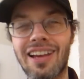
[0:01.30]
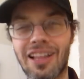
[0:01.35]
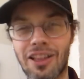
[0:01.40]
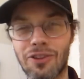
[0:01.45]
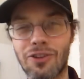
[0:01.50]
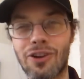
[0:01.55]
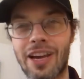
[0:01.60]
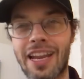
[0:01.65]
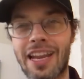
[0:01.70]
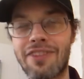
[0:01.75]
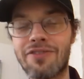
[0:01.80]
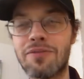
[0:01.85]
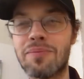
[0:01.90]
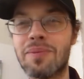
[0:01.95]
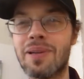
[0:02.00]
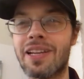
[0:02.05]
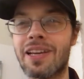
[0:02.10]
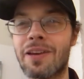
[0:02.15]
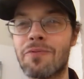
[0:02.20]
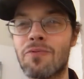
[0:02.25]
again,
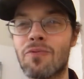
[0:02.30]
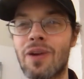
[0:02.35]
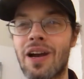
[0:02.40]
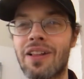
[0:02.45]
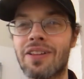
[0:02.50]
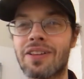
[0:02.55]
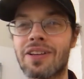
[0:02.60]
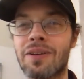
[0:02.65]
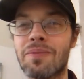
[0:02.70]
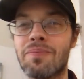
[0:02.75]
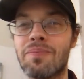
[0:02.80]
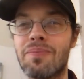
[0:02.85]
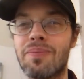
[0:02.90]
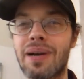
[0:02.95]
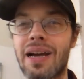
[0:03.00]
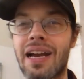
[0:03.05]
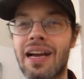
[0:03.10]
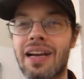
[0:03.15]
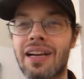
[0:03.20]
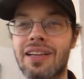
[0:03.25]
everybody. Welcome
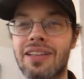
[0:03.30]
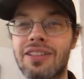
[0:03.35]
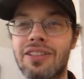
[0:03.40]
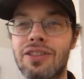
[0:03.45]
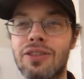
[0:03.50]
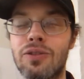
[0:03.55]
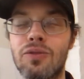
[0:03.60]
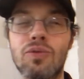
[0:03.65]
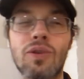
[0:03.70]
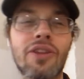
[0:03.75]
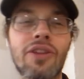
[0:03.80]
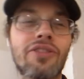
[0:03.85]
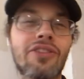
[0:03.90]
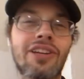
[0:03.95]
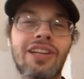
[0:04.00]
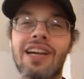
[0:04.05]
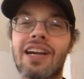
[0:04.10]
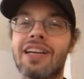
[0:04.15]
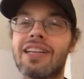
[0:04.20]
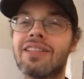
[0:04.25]
back to Wuthering
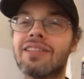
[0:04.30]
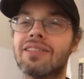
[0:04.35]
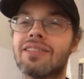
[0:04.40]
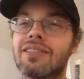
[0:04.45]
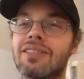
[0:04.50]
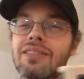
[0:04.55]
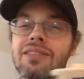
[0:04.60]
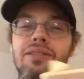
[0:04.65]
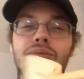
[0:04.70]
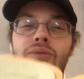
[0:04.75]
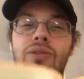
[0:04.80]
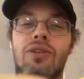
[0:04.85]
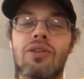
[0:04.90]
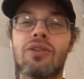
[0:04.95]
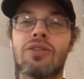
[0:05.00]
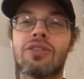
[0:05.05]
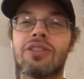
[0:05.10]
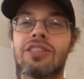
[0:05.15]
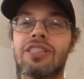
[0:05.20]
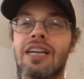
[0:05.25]
Heights. We're
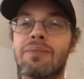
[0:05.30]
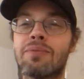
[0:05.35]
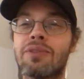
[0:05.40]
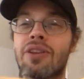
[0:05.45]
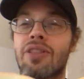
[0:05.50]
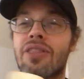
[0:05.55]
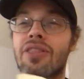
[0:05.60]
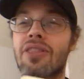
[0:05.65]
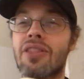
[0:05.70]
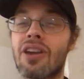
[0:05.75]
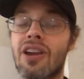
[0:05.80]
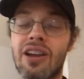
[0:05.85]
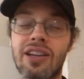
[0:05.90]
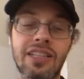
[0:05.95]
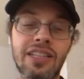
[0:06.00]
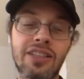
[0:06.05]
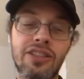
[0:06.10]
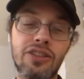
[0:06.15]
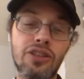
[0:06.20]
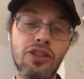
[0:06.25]
on chapter
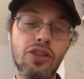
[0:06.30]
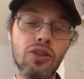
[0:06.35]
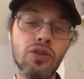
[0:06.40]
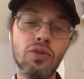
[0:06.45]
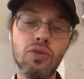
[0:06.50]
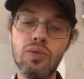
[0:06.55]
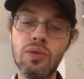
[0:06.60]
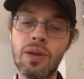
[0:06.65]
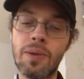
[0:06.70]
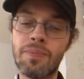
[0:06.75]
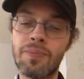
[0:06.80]
32